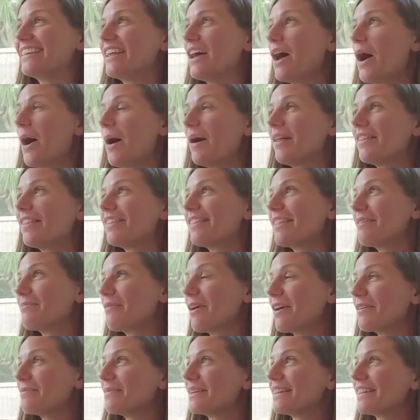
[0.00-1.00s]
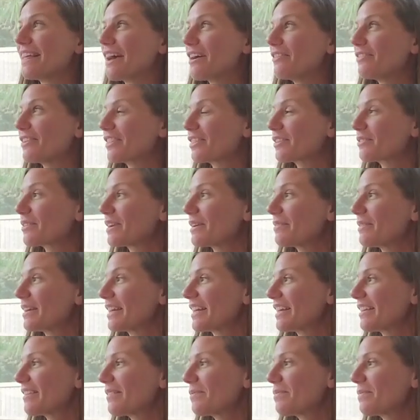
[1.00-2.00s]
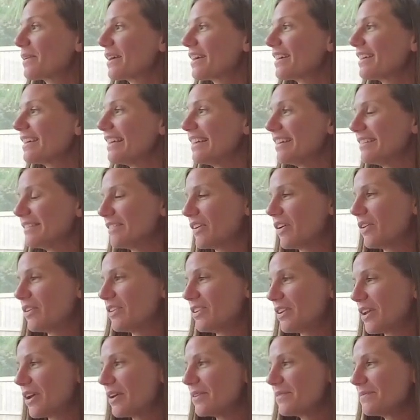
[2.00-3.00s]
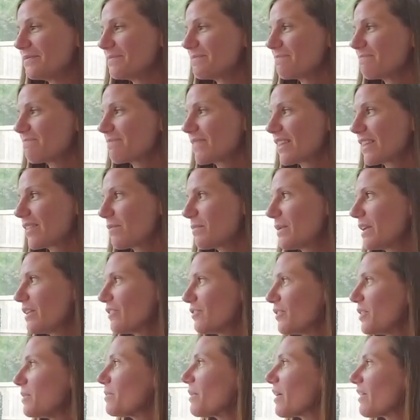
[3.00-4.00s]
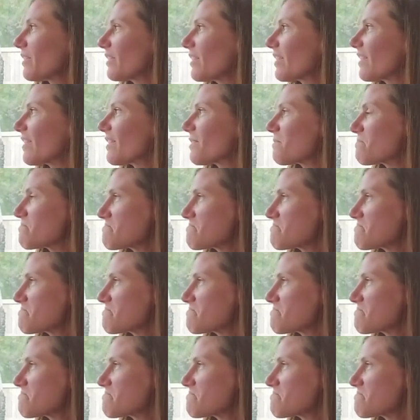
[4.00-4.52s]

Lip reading: Oh. They might have been there for 3 weeks, but, you know, it's been a few months.